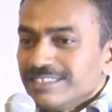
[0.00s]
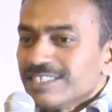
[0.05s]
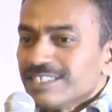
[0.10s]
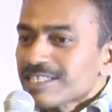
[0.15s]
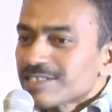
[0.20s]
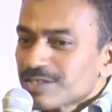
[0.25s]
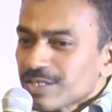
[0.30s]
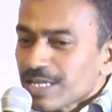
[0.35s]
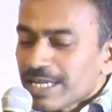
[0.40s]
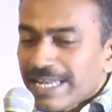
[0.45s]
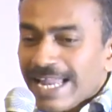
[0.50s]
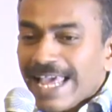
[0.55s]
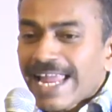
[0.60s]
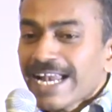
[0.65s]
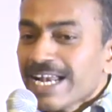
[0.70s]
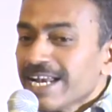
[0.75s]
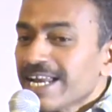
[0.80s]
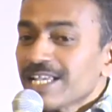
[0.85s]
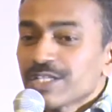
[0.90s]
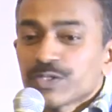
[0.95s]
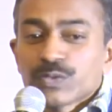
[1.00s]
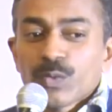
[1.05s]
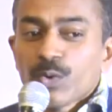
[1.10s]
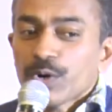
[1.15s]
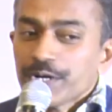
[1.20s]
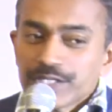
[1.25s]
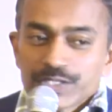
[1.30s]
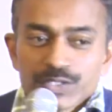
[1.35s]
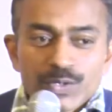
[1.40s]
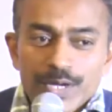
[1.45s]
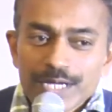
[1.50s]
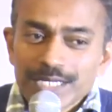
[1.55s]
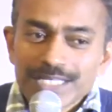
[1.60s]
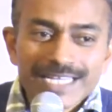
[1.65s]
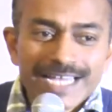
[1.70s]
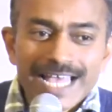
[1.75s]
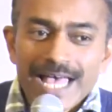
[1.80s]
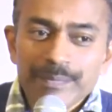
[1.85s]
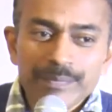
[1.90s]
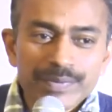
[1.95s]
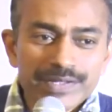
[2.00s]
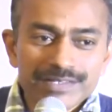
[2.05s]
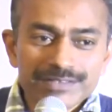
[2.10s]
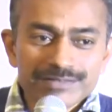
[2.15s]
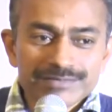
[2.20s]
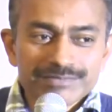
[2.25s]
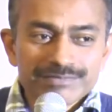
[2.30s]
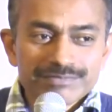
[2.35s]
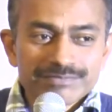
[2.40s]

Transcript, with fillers: Just in 9 days, what is going to happen?